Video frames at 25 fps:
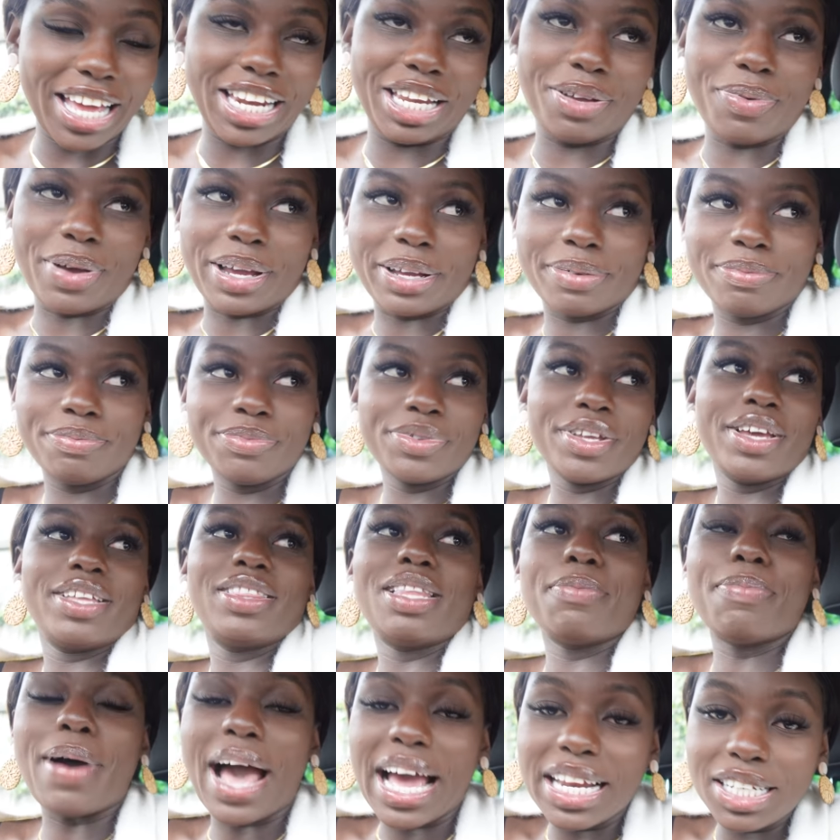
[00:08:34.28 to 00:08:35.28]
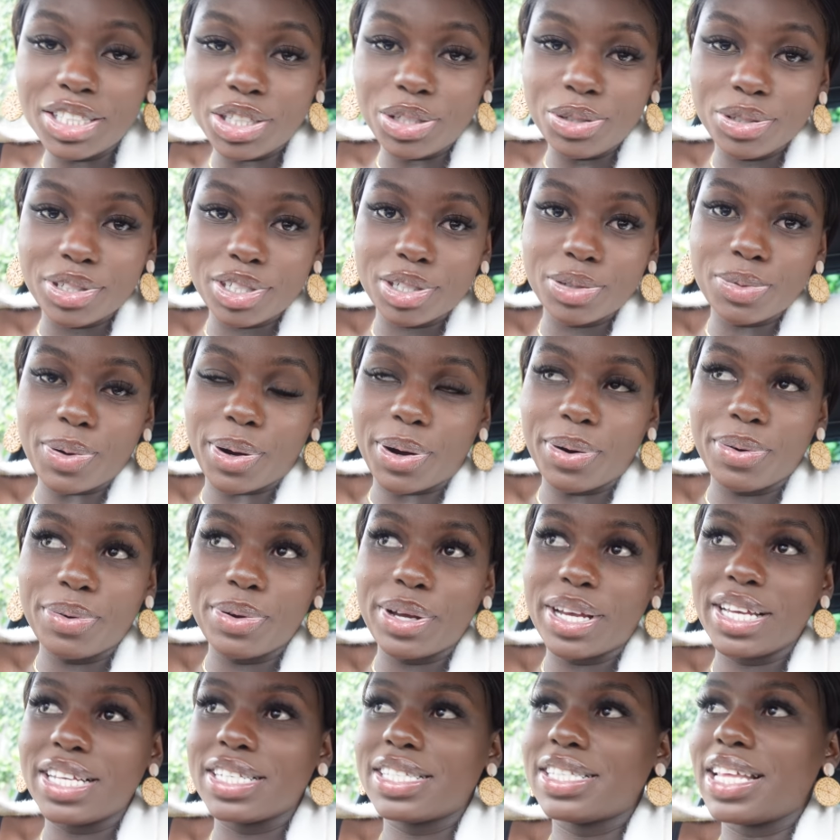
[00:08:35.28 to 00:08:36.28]
Anyway, the bad news as well
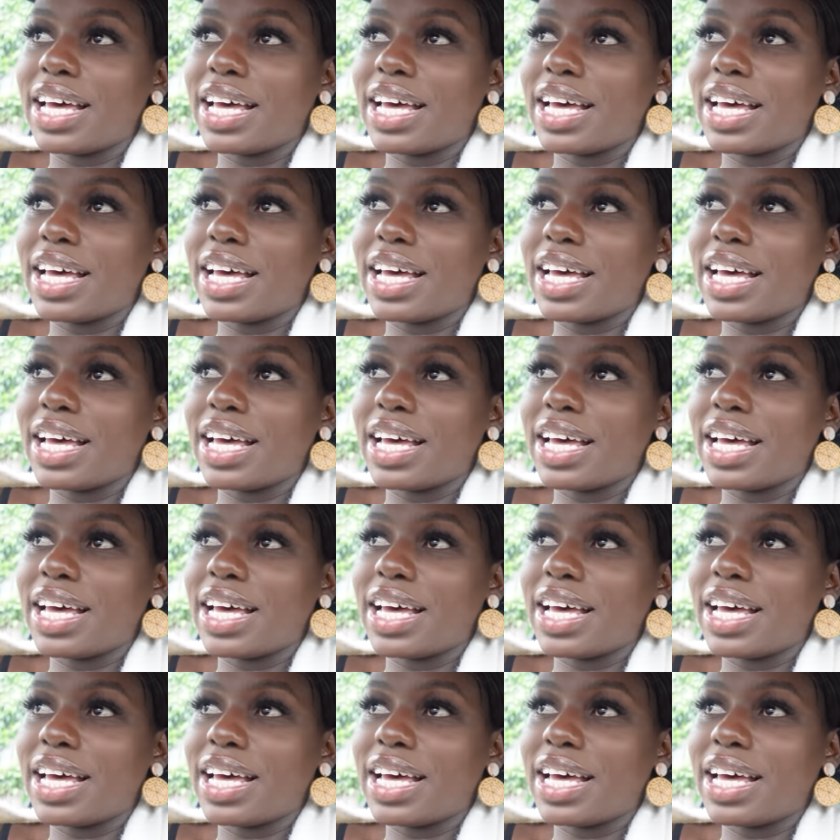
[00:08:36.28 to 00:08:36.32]
is